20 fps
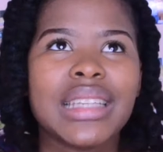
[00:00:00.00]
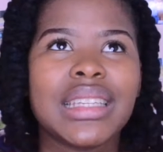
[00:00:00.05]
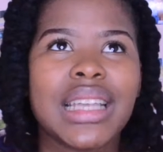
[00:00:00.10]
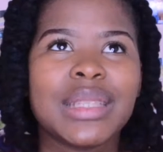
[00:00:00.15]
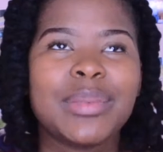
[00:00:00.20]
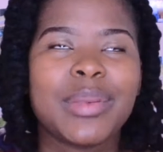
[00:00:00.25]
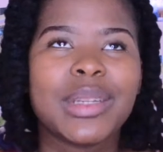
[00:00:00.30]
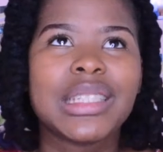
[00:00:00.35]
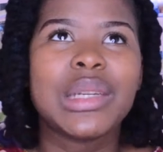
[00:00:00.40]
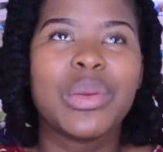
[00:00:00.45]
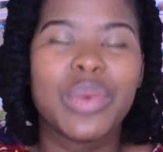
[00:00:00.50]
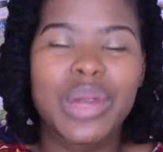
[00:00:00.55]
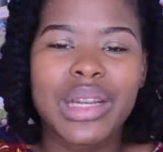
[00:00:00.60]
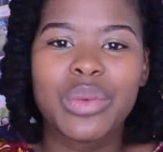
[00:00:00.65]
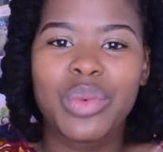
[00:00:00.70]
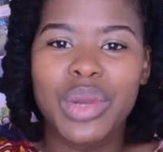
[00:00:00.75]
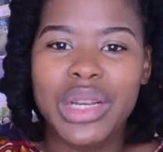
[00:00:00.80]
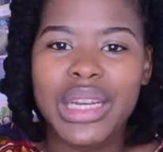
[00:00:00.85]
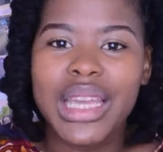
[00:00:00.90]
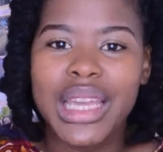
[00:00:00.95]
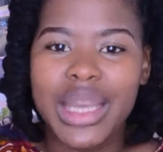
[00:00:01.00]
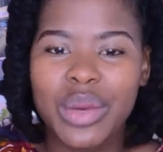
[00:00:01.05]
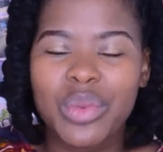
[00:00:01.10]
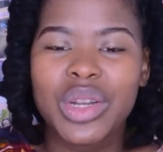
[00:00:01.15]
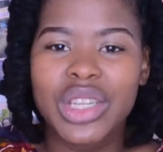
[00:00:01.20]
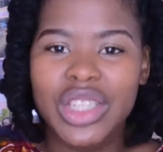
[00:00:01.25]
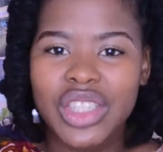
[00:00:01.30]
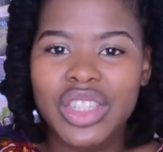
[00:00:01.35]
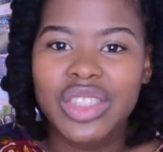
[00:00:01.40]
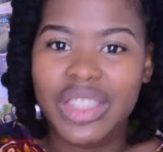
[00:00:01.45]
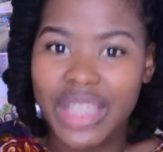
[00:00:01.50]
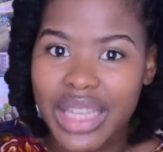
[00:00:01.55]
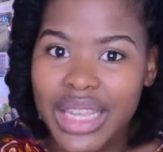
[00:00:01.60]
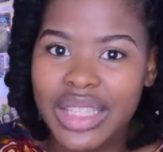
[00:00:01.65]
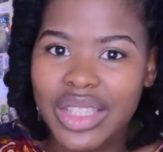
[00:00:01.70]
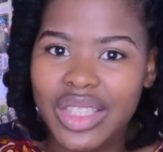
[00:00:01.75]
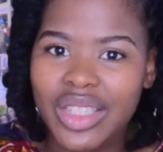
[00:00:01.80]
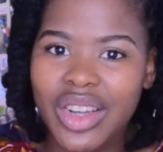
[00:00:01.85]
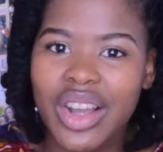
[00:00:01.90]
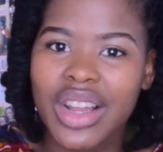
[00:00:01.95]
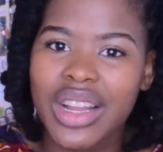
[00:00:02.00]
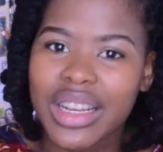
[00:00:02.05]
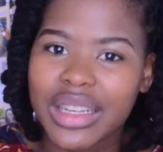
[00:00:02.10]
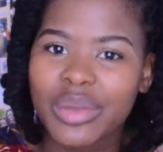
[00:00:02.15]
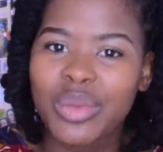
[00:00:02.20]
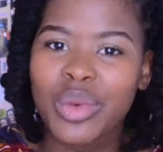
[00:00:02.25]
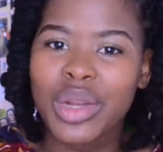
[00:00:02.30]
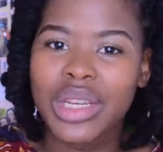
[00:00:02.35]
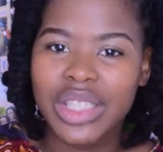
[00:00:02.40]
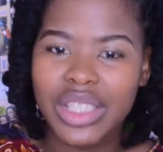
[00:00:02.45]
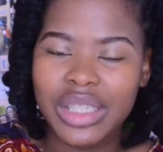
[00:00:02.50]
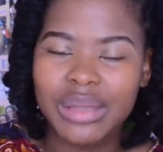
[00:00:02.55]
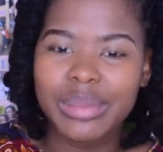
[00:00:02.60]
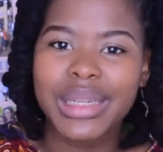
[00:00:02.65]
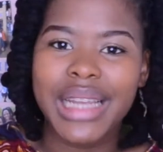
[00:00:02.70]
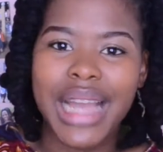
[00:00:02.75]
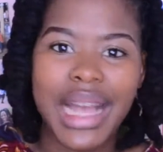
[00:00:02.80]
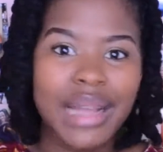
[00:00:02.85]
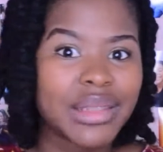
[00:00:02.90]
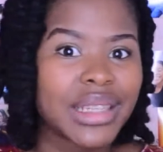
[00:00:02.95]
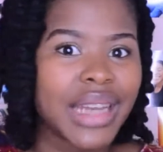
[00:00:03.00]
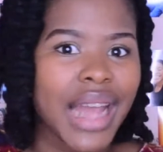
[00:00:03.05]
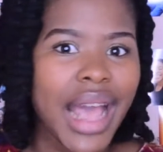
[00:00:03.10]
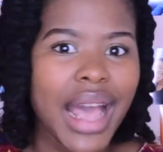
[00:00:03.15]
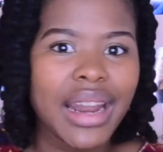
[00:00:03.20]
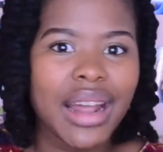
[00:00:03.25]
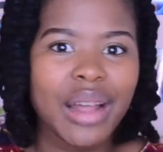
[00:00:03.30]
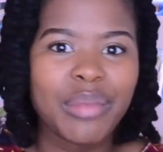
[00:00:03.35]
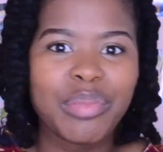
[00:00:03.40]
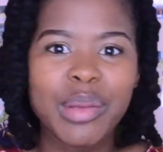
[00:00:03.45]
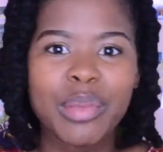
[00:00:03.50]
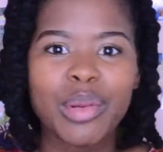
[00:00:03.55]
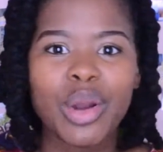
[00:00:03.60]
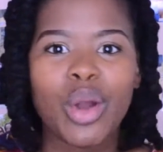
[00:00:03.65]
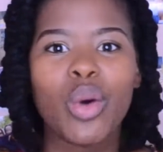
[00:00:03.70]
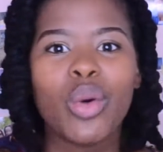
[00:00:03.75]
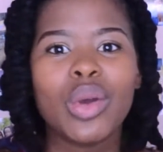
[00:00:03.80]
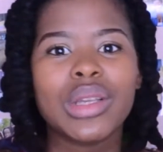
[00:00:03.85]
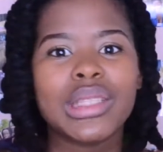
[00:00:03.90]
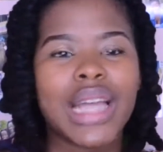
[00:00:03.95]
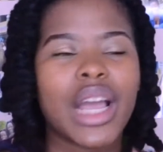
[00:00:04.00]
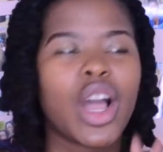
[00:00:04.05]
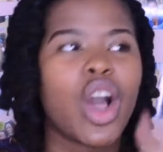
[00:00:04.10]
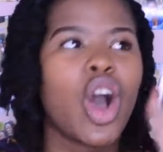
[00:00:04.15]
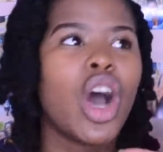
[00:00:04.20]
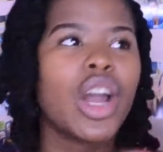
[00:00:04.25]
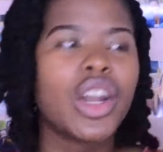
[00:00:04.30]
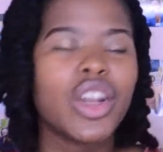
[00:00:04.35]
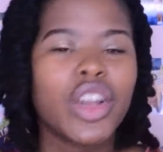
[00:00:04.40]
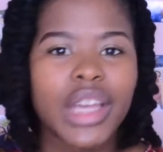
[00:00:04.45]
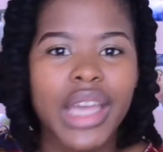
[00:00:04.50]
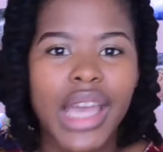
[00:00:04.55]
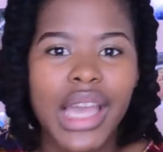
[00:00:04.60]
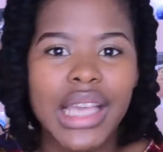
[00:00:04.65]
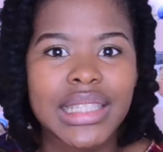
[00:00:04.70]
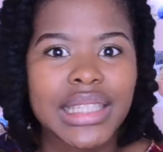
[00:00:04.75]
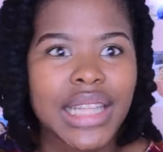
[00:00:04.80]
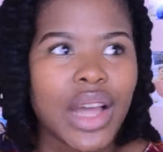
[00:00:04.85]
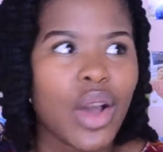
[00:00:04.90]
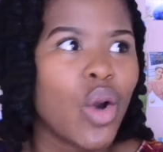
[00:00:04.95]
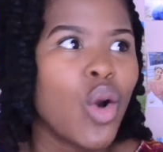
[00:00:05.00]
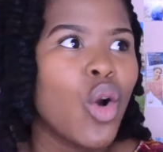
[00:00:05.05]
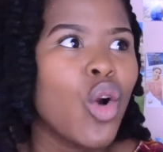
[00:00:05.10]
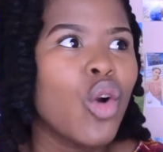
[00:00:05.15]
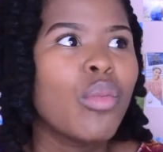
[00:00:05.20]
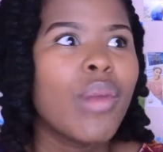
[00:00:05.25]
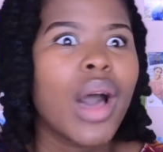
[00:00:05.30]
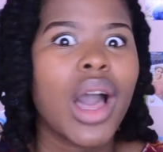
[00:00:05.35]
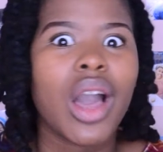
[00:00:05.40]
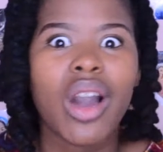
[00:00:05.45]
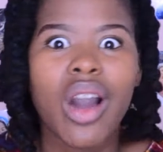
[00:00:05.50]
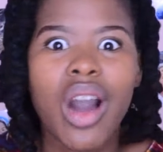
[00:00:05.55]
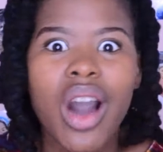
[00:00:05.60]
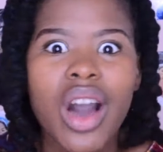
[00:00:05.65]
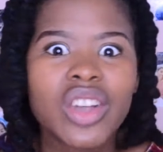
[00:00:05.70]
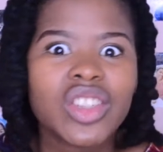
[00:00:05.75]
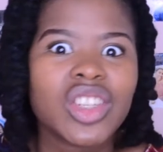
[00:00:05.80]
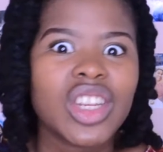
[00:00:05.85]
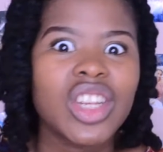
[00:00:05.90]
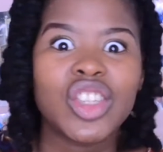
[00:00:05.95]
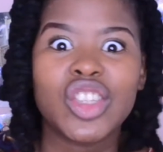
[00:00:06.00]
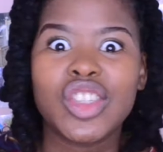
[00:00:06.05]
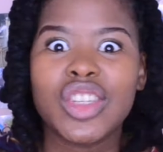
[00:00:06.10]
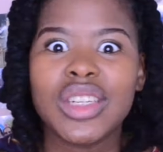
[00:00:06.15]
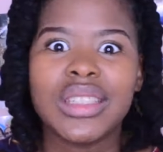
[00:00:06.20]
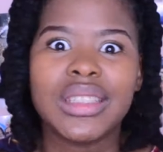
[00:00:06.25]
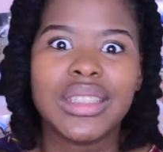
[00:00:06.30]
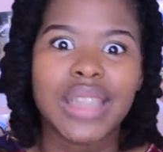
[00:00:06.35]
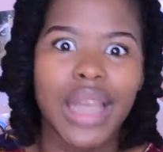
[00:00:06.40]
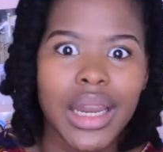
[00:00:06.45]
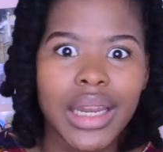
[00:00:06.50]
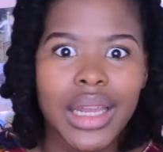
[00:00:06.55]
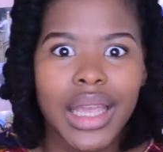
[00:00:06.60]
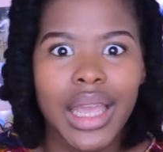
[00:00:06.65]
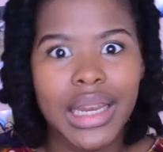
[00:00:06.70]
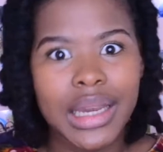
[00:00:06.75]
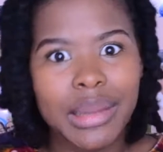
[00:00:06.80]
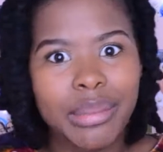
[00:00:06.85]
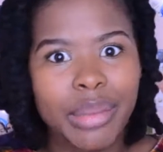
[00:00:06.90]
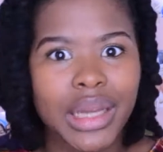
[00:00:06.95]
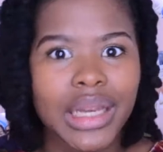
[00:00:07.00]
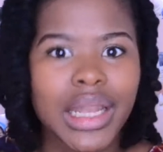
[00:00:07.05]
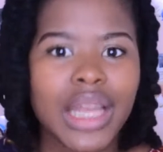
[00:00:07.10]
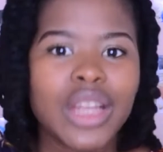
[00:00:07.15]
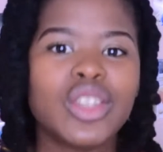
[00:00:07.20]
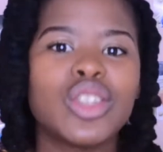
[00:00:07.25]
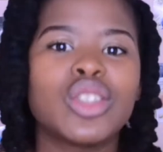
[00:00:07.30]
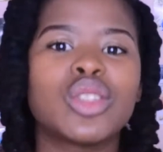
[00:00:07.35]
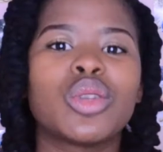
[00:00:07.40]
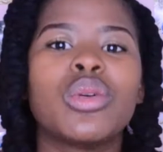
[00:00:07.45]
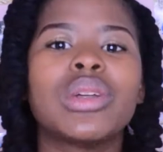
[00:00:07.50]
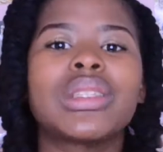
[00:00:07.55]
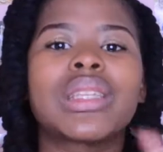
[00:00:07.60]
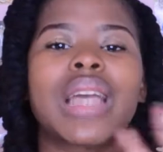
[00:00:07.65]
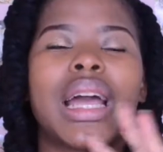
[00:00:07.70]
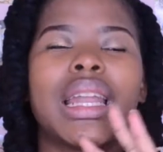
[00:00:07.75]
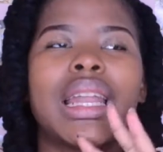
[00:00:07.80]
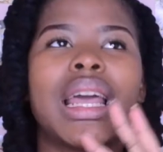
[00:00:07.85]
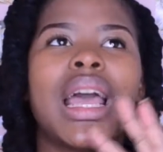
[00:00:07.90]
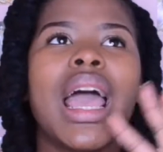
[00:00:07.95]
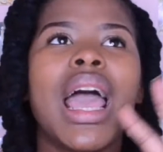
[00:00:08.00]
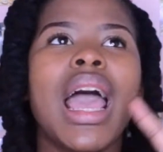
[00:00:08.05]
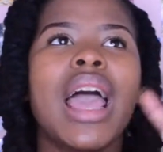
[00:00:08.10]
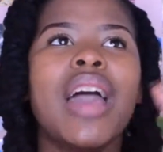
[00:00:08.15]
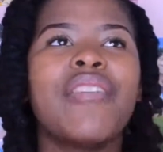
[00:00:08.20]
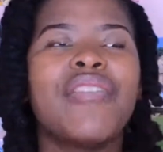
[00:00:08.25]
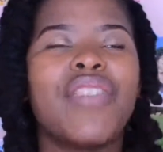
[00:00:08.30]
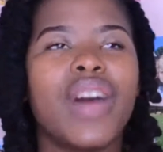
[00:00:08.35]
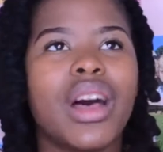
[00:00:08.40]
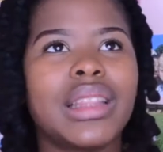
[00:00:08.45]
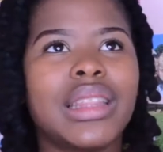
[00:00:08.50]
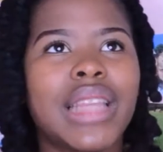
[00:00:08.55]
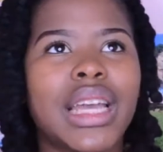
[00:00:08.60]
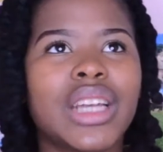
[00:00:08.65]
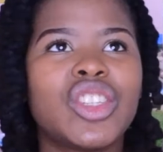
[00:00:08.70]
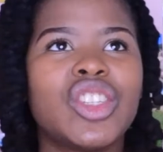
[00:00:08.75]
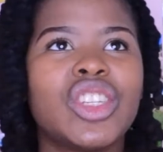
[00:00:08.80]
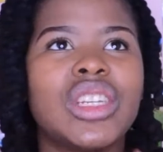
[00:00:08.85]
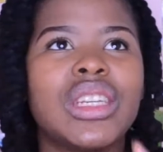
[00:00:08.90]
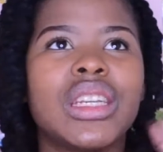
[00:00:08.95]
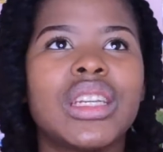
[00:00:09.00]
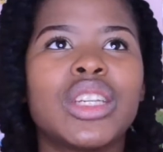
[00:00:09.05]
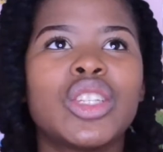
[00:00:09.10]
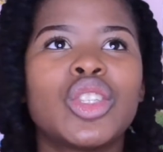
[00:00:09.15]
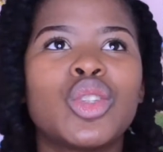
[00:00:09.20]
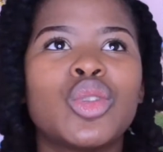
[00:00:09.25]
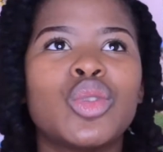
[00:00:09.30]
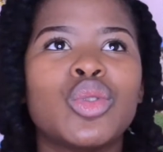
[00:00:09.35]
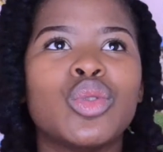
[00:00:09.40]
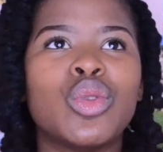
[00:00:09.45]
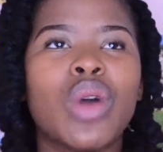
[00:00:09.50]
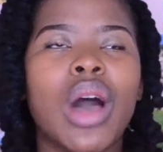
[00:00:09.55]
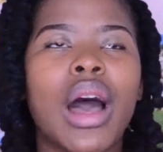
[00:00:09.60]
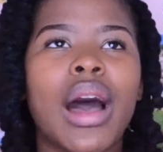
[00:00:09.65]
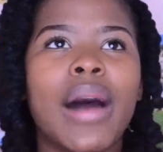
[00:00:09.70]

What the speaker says: especially when she's a kid star, and when she becomes an adult, people are always like on her case, like, oh my gosh, is she dating anybody? And she's always kind of felt like she needed to